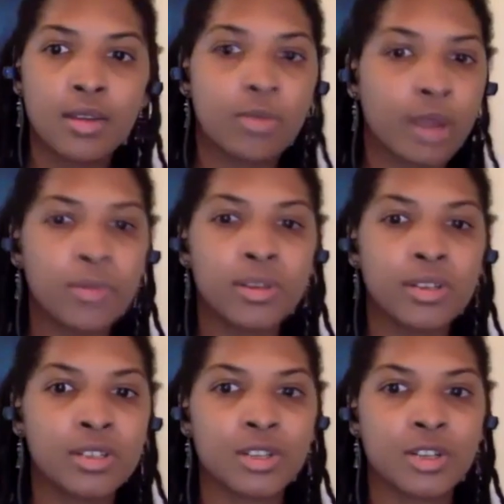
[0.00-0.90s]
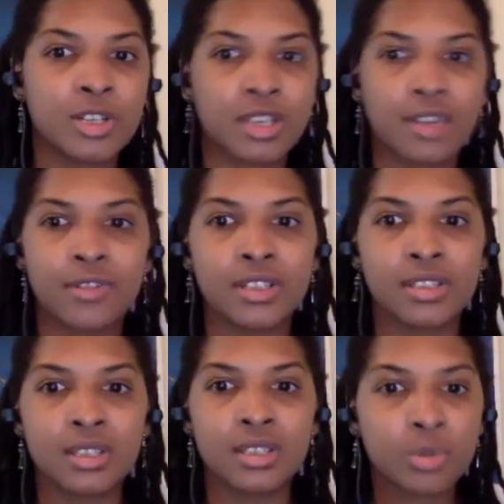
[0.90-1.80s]
A rebel and insurgent
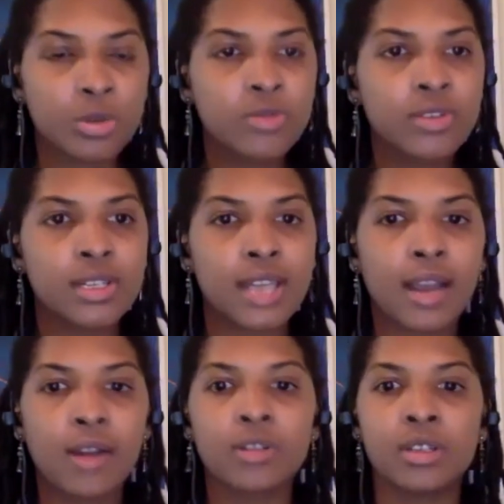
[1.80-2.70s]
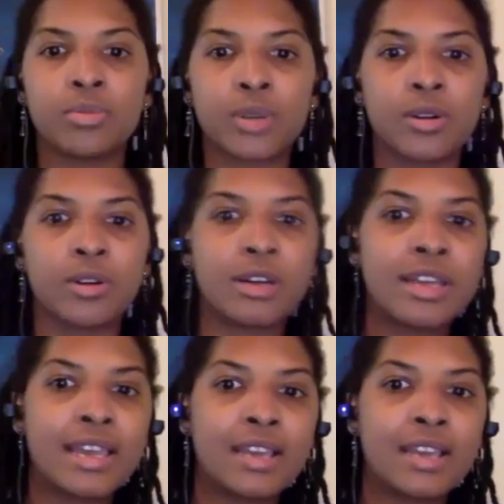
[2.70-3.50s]
governance has proven inherently brittle,